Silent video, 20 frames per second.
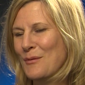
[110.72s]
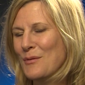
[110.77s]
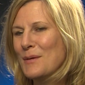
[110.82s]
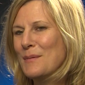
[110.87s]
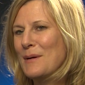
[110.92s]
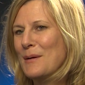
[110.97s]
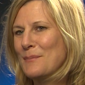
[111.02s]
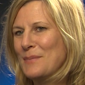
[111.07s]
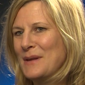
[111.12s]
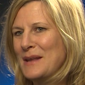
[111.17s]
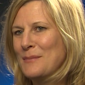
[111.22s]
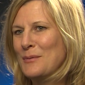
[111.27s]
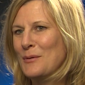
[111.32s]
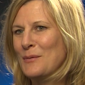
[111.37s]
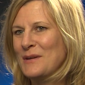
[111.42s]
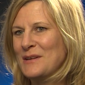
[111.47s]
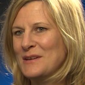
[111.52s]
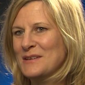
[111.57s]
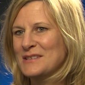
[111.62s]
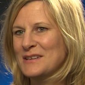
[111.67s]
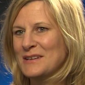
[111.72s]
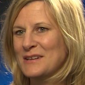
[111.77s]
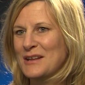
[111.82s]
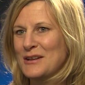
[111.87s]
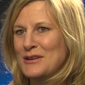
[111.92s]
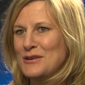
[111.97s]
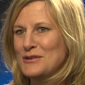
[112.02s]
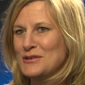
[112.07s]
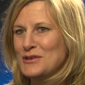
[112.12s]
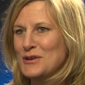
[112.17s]
What about Bieber when you said,
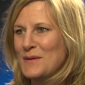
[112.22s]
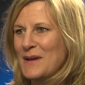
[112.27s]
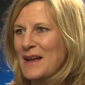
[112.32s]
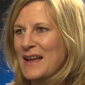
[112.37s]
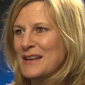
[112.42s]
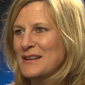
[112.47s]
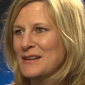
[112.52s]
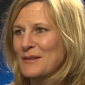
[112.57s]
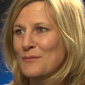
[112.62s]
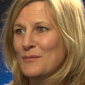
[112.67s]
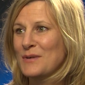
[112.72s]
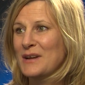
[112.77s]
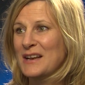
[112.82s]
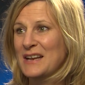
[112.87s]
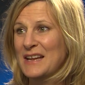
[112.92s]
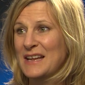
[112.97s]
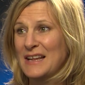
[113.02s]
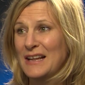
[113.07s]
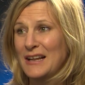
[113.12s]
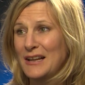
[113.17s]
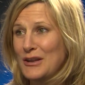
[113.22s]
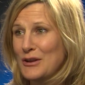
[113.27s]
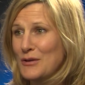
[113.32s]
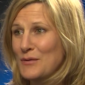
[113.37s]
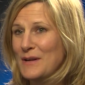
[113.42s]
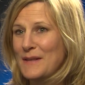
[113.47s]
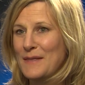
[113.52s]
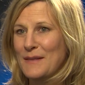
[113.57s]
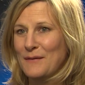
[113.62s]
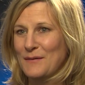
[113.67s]
can you do it and we're going to kill you
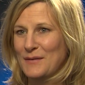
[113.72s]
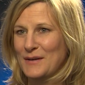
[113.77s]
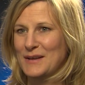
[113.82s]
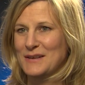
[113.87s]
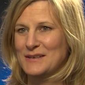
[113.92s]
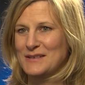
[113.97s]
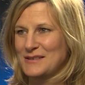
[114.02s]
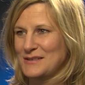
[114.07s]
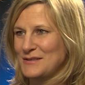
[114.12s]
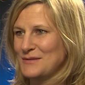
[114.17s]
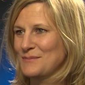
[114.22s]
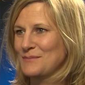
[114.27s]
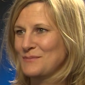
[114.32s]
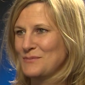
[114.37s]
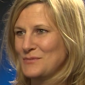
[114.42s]
in the first